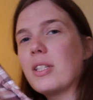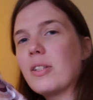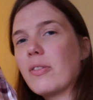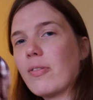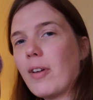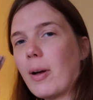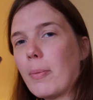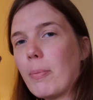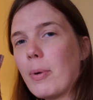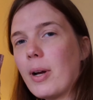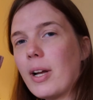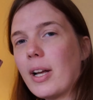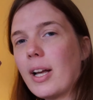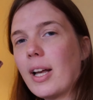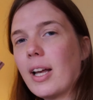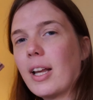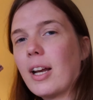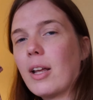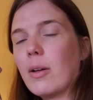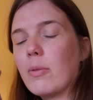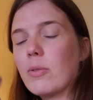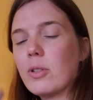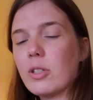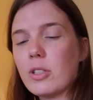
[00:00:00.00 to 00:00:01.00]
of fabric and
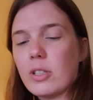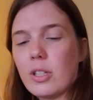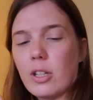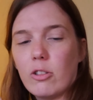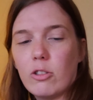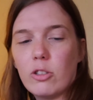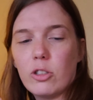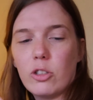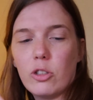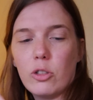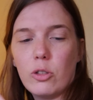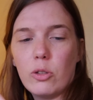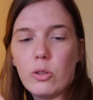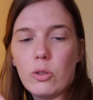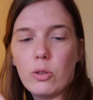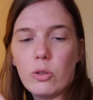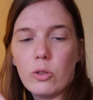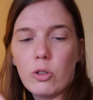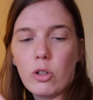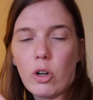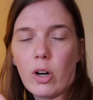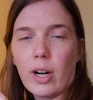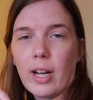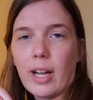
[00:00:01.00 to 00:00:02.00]
I'm just going to
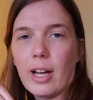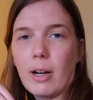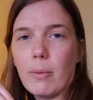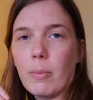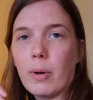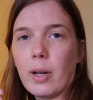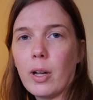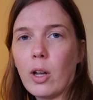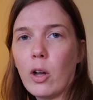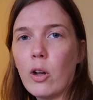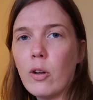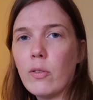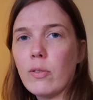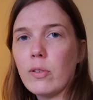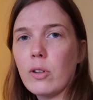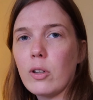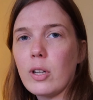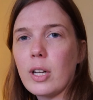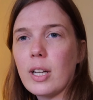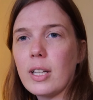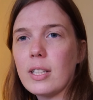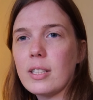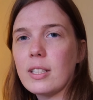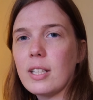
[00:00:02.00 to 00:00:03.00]
try out my
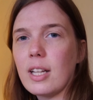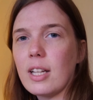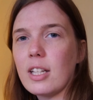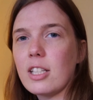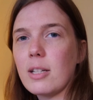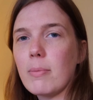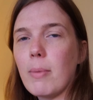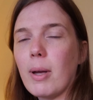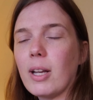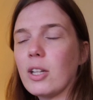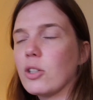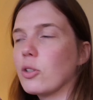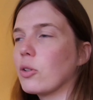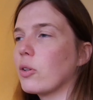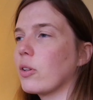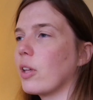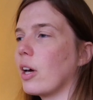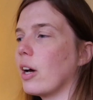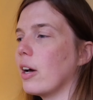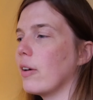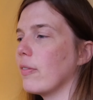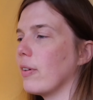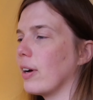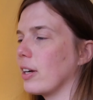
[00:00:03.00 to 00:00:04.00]
overlocking stitch to make sure
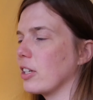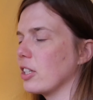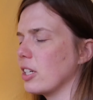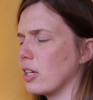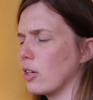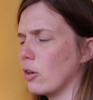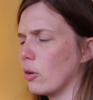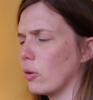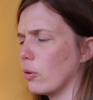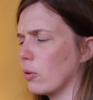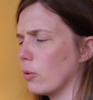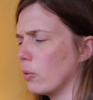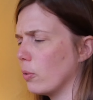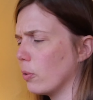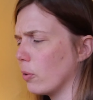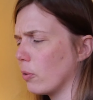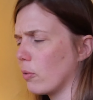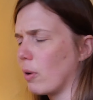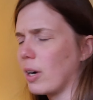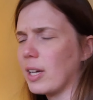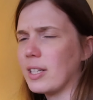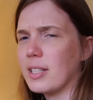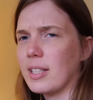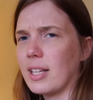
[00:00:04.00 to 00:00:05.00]
that I've actually got all the
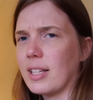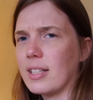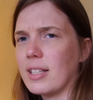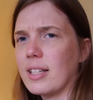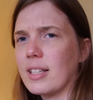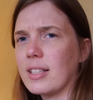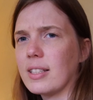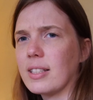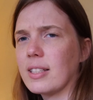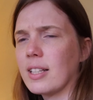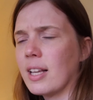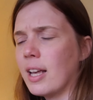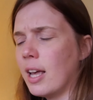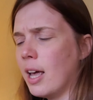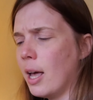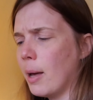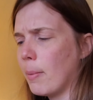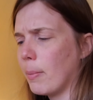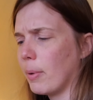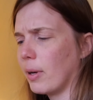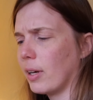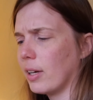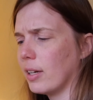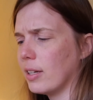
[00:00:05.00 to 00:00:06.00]
right settings,
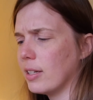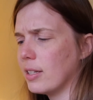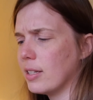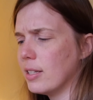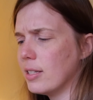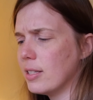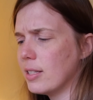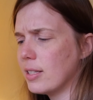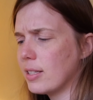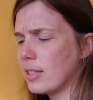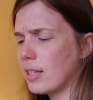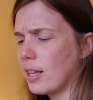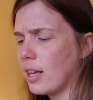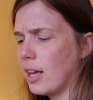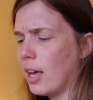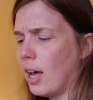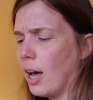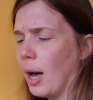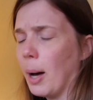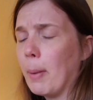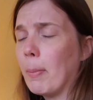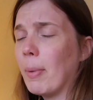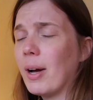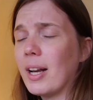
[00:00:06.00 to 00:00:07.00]
because
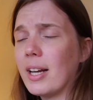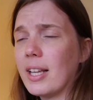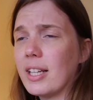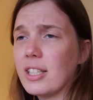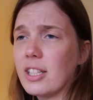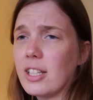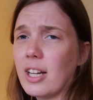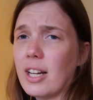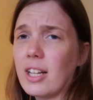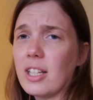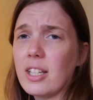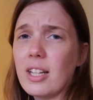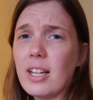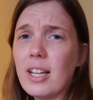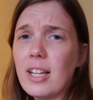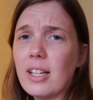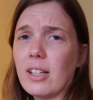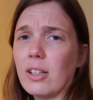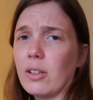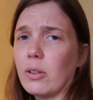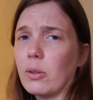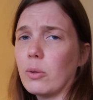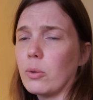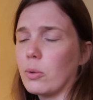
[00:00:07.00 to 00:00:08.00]
I might need to change a
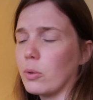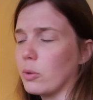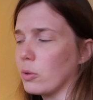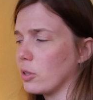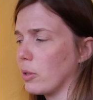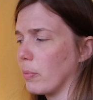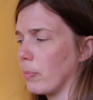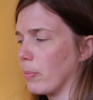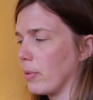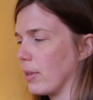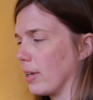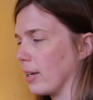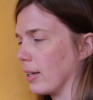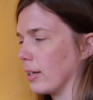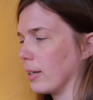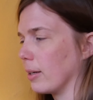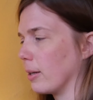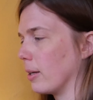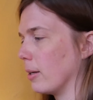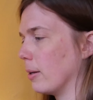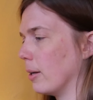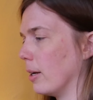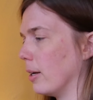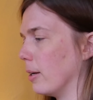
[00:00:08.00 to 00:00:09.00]
needle or something.
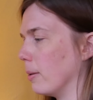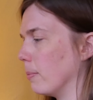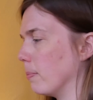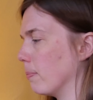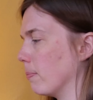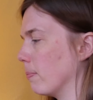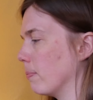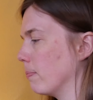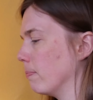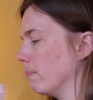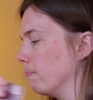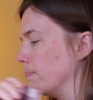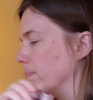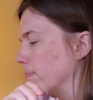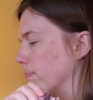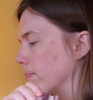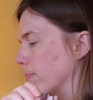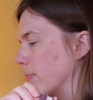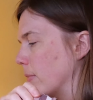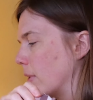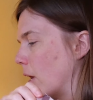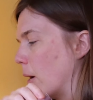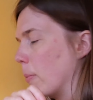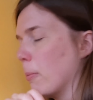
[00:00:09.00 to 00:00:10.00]

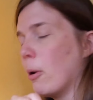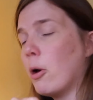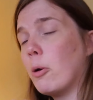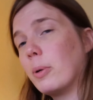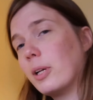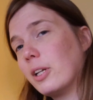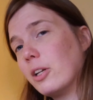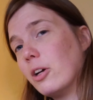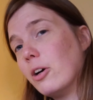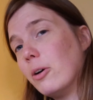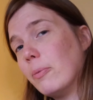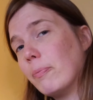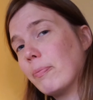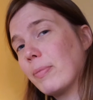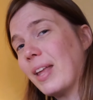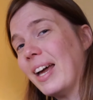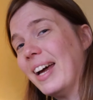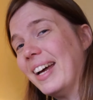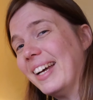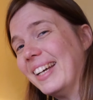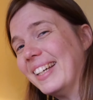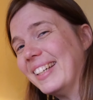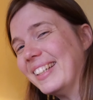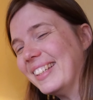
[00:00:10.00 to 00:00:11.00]
I'm hoping not,
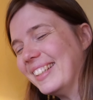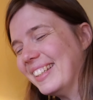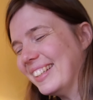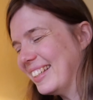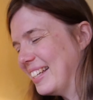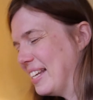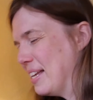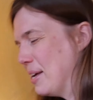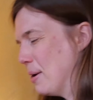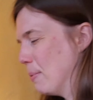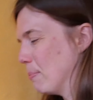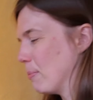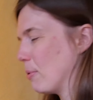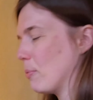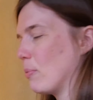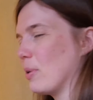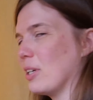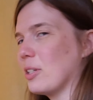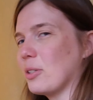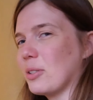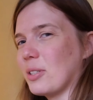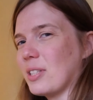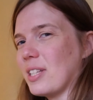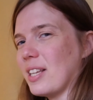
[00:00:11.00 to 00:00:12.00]
but we
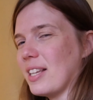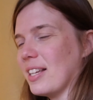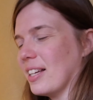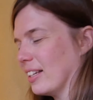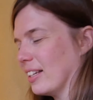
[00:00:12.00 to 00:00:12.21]
shall see.